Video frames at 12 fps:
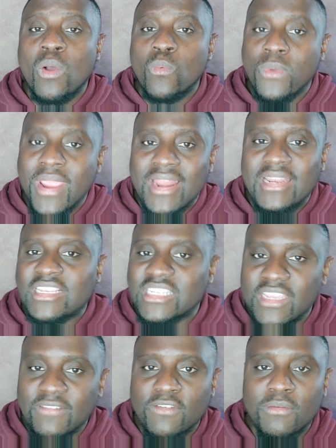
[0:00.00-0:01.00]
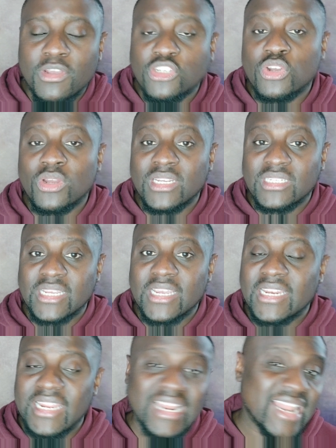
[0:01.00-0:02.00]
where this information is
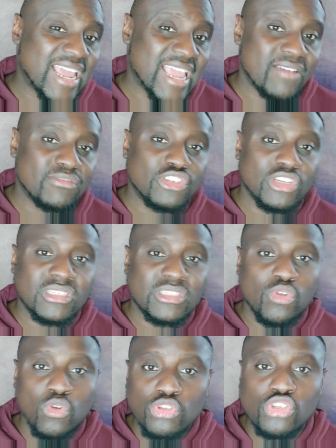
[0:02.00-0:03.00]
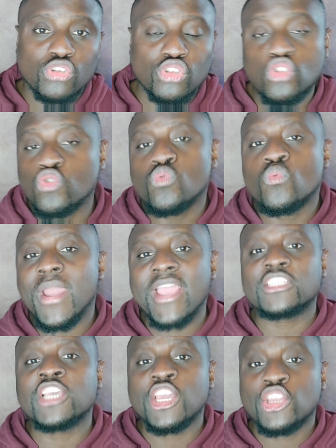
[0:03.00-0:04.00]
hidden. Like I've just told you, two
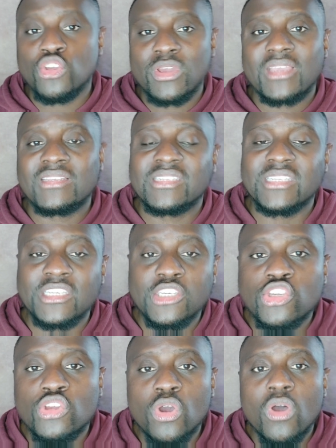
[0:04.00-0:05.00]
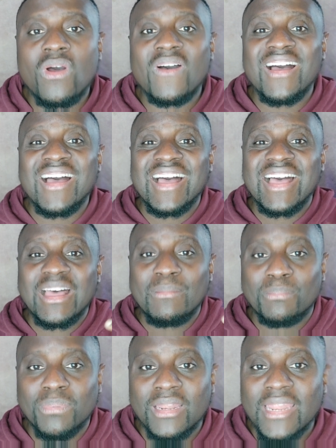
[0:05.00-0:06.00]
ways you can secure a
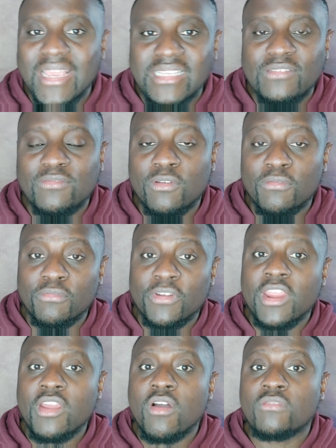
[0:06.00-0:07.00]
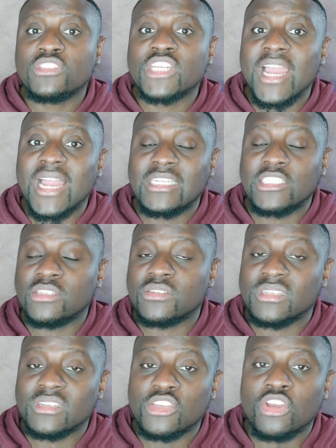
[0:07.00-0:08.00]
place for free of charge.
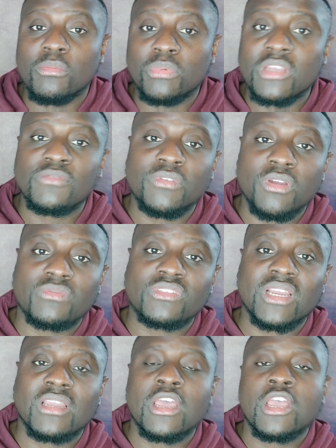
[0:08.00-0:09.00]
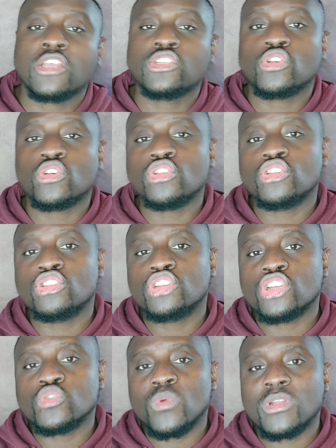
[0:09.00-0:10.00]
Secure a place free of charge. So you
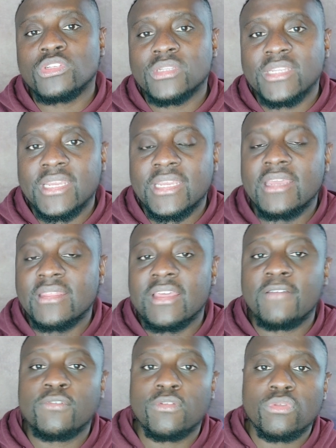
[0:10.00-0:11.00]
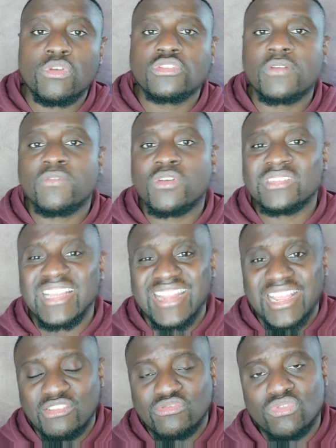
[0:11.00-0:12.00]
just want to dig in there. For those of us that
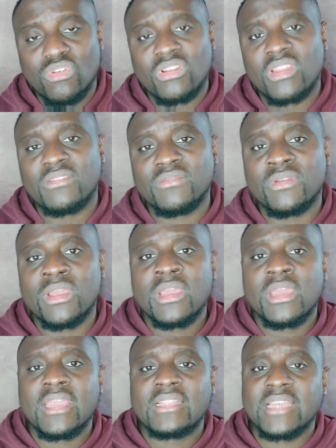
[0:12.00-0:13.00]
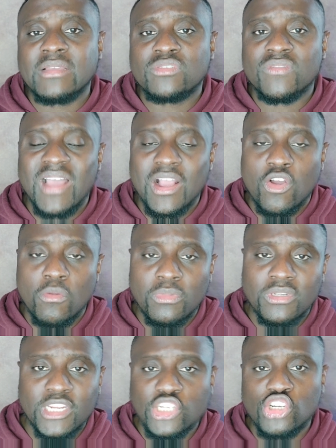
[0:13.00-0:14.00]
are struggling in terms of
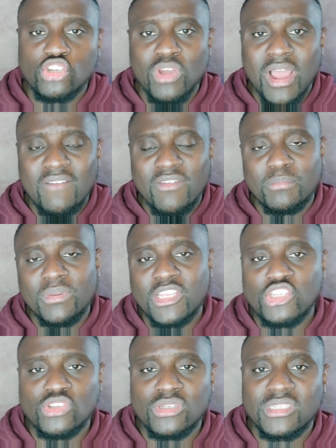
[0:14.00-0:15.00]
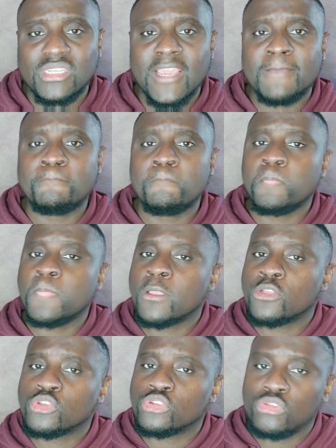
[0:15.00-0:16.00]
accommodation, you don't have a place to stay.
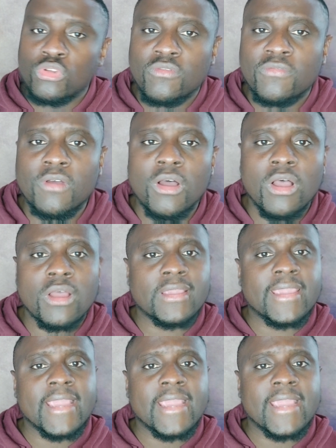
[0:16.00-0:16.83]
So look for a